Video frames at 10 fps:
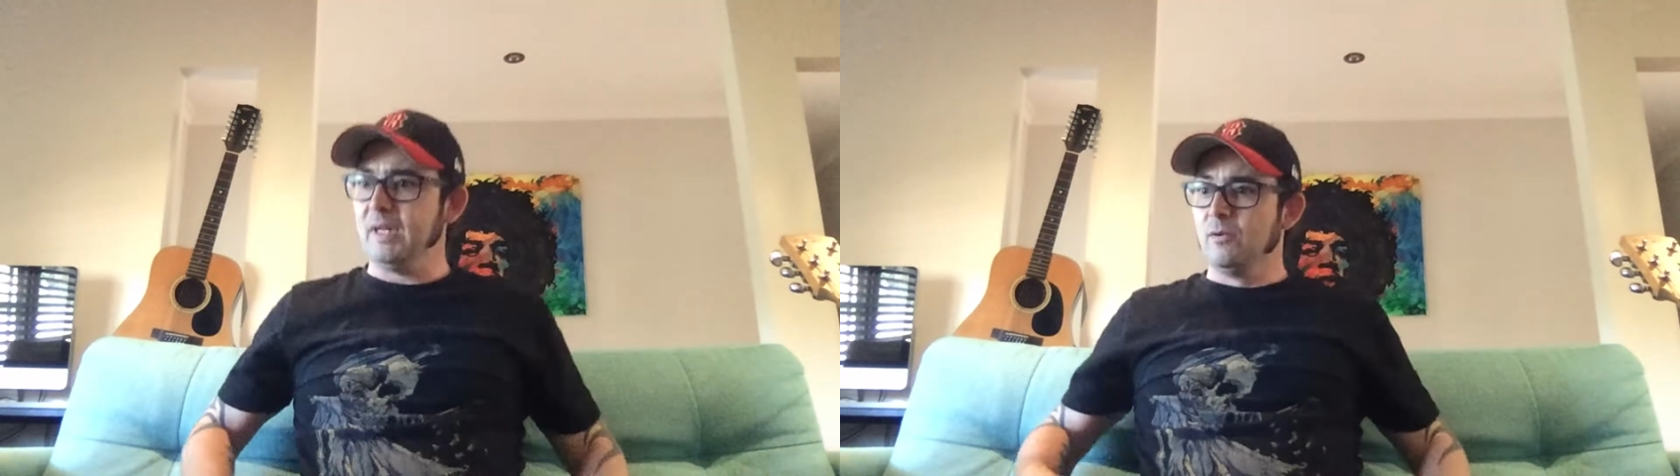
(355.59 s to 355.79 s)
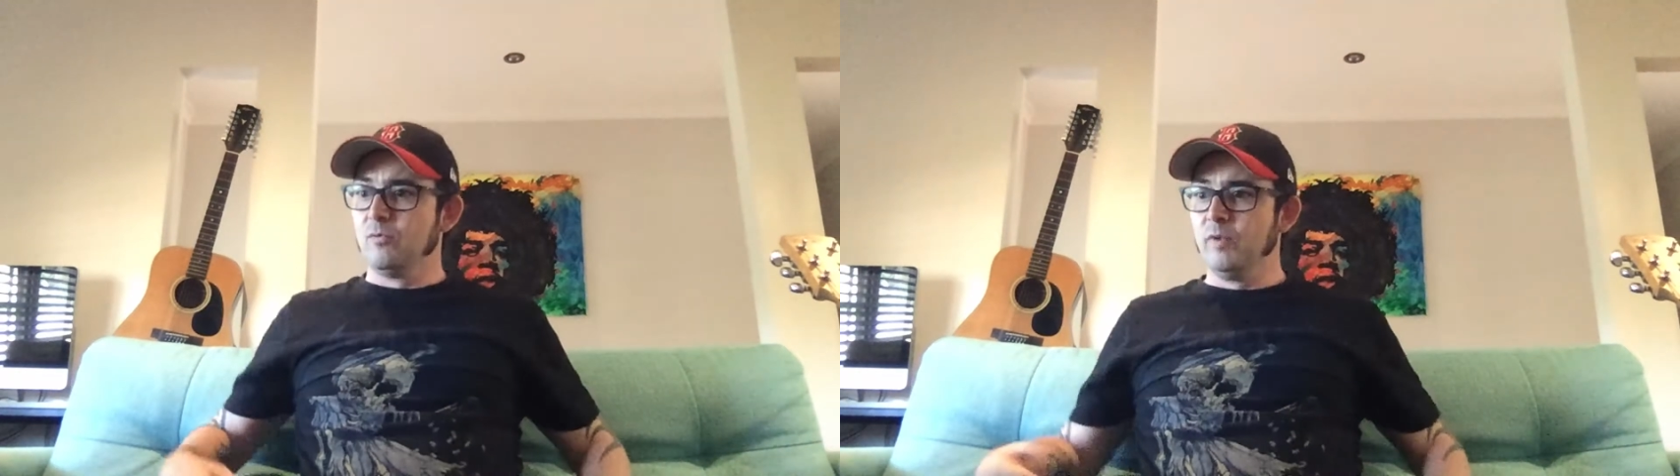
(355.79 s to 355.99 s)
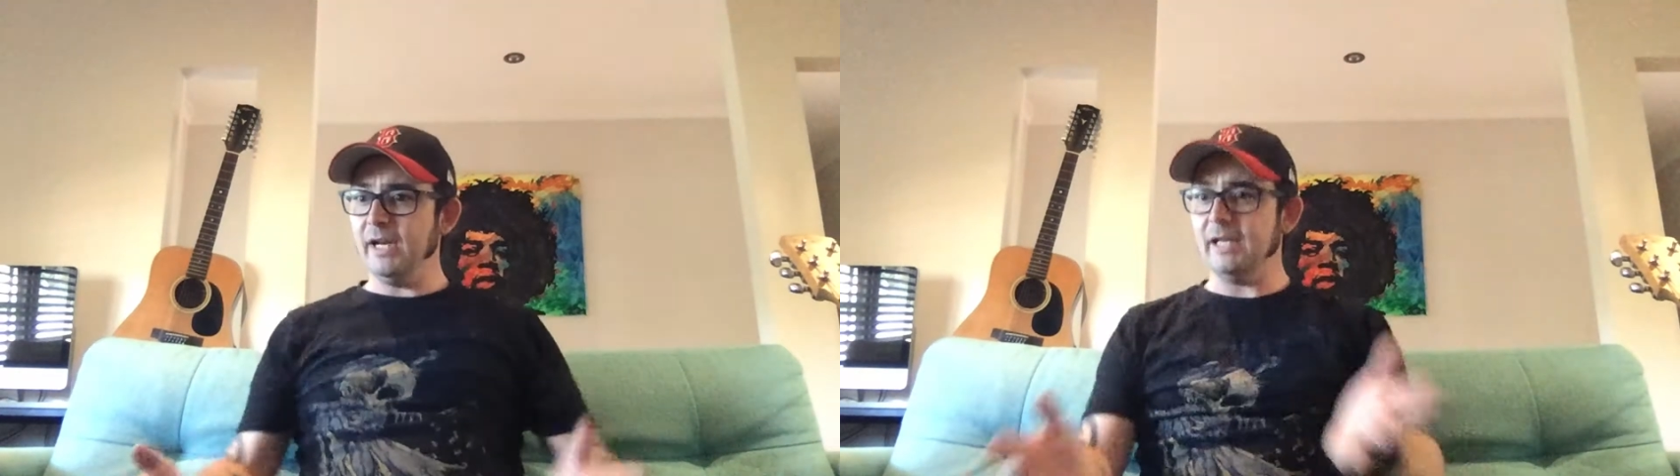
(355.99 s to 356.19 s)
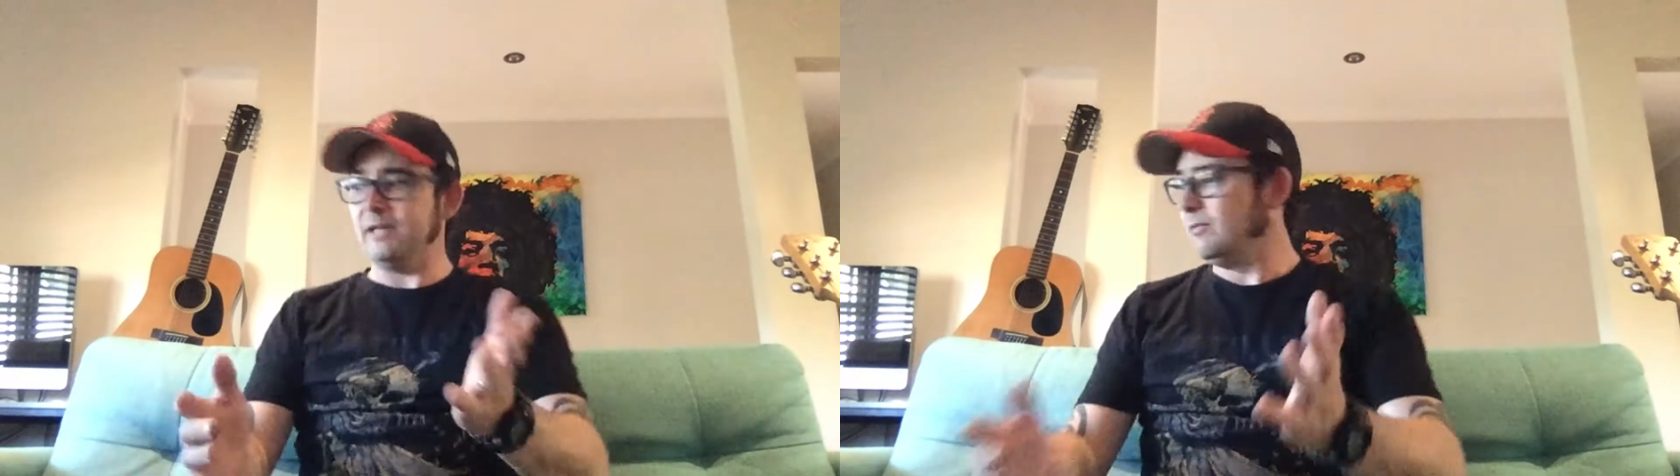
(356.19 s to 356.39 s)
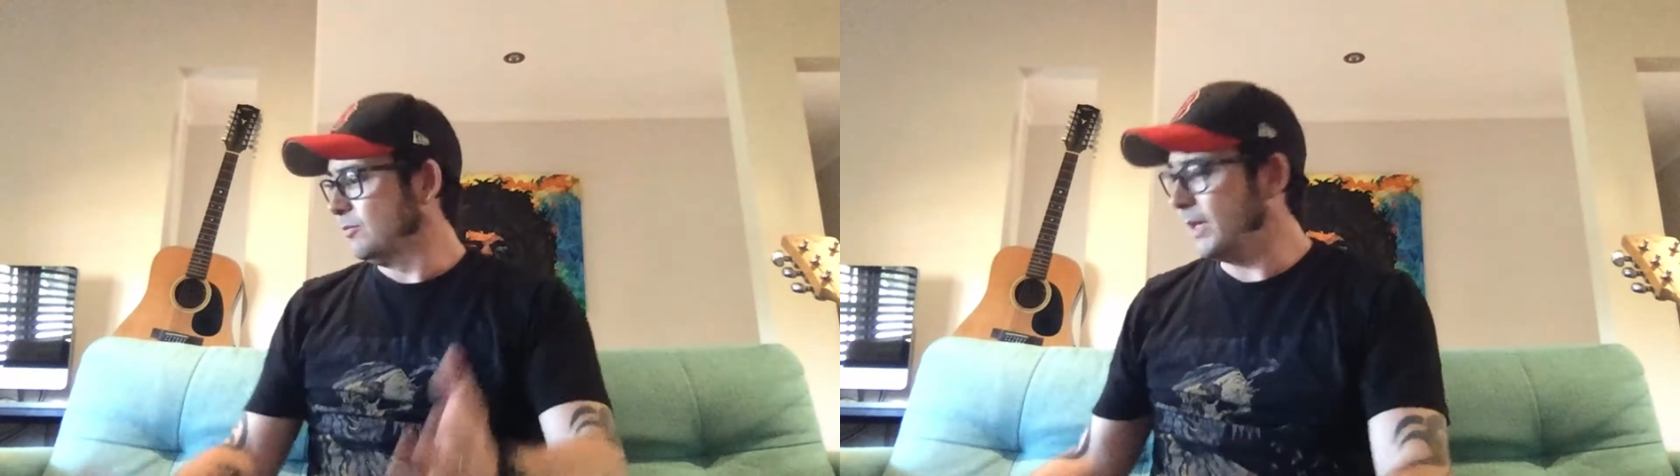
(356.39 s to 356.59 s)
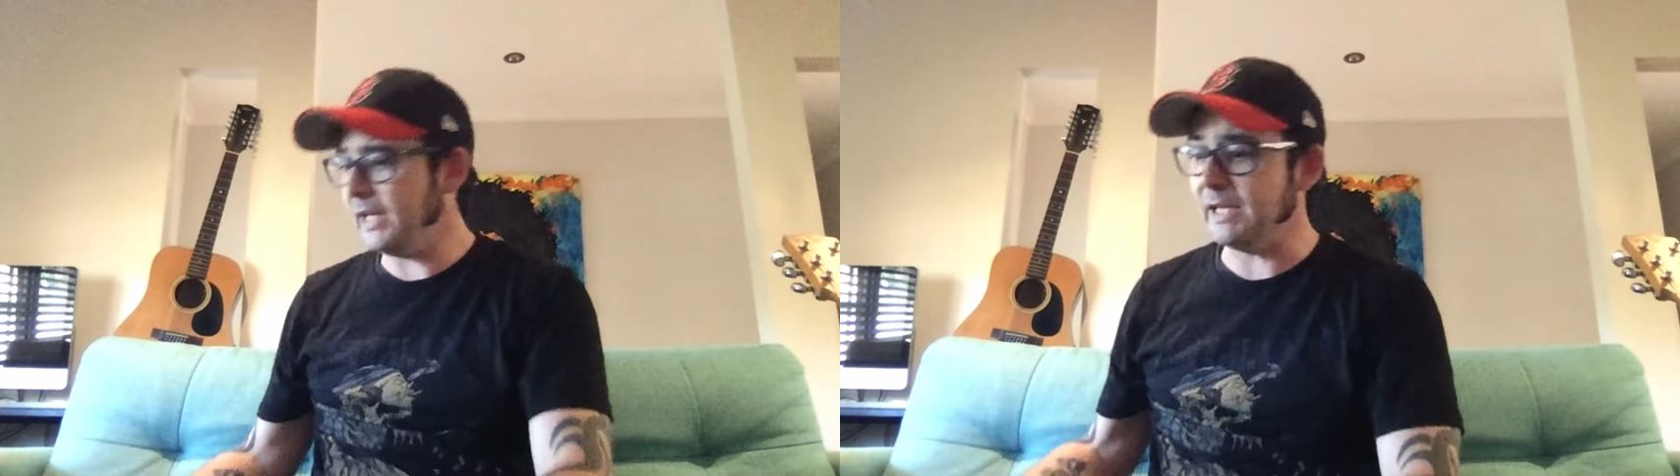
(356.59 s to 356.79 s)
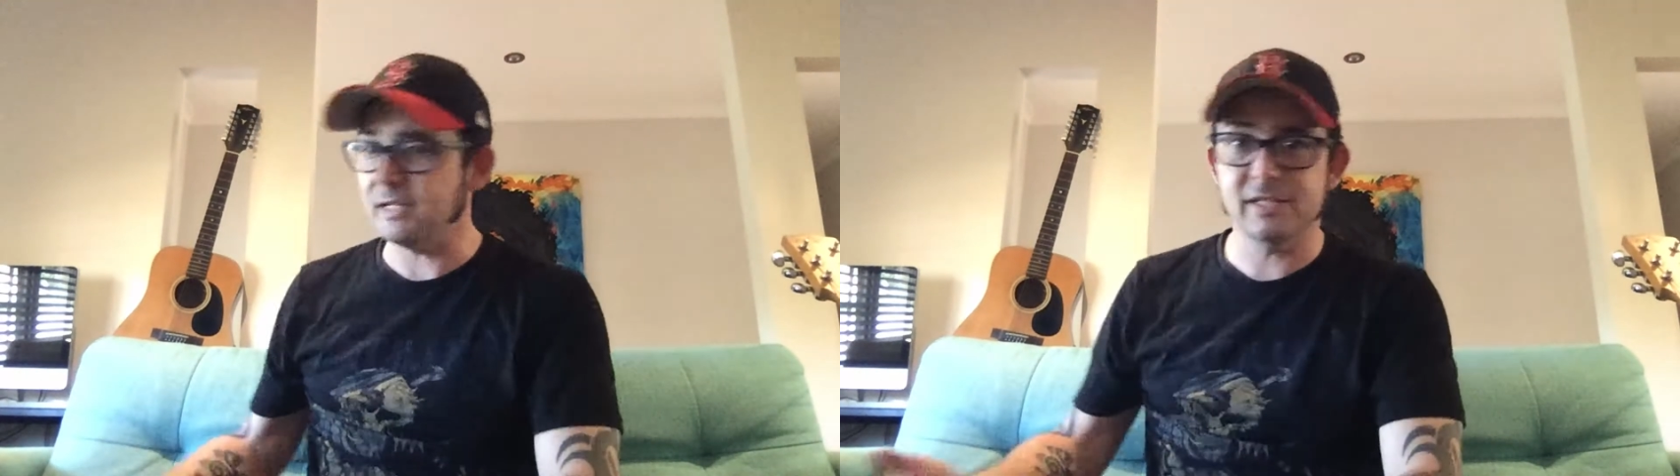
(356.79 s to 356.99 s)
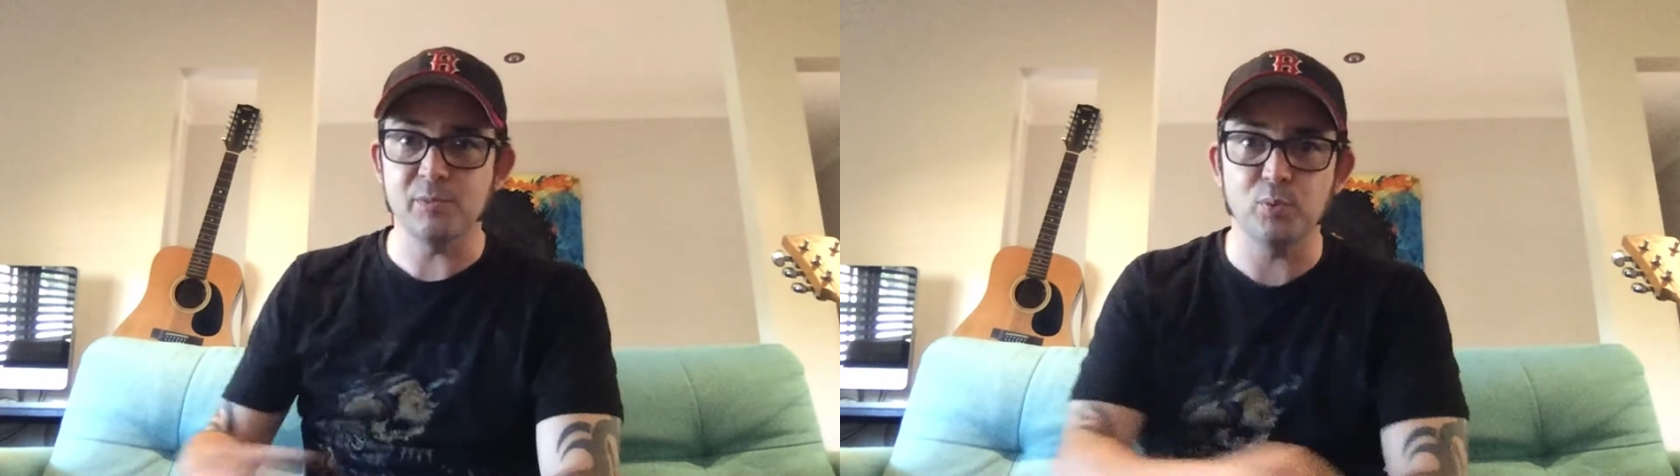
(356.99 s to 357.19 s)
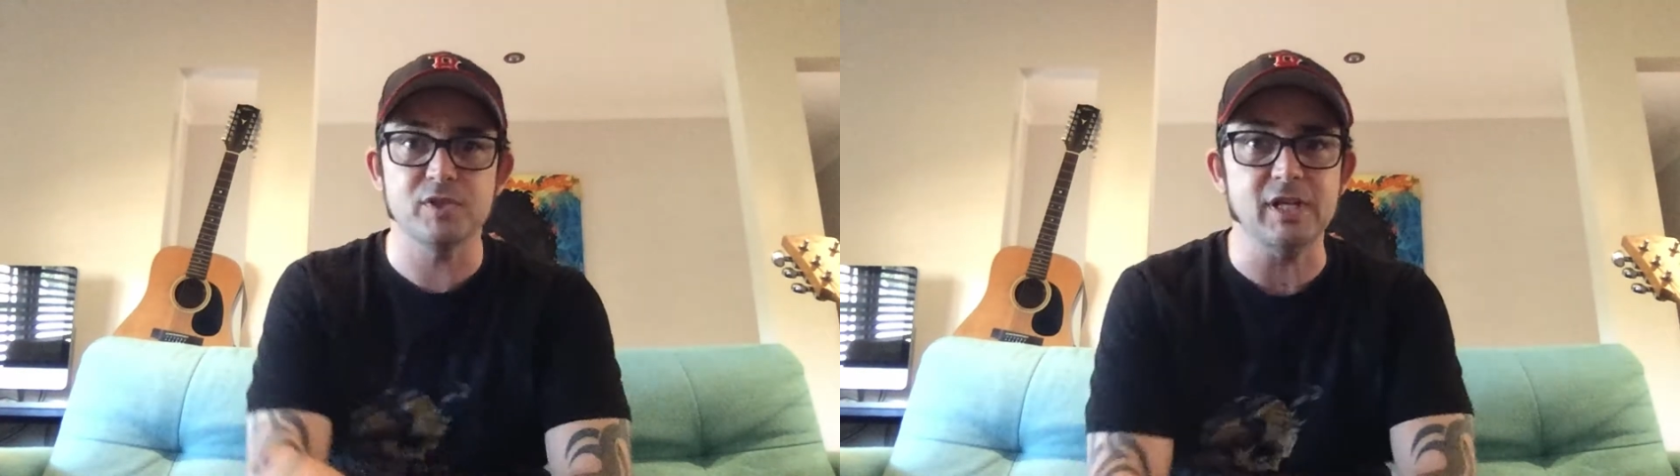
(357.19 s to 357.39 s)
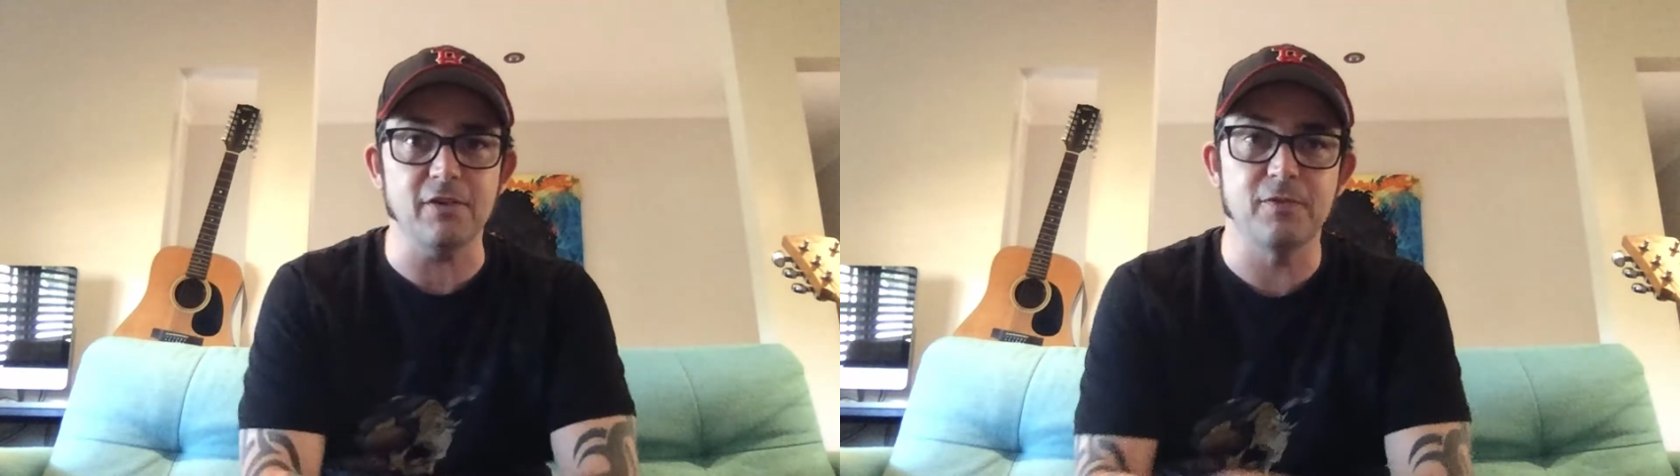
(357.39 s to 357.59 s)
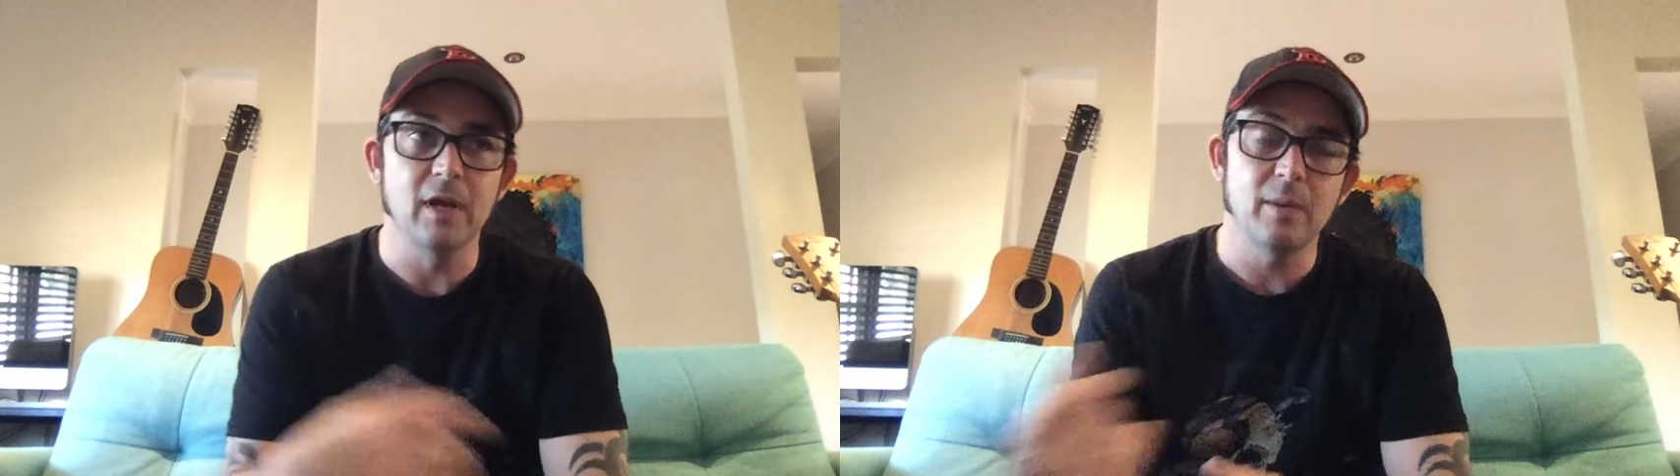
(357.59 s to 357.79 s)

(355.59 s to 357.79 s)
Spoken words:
Really, really simple stuff,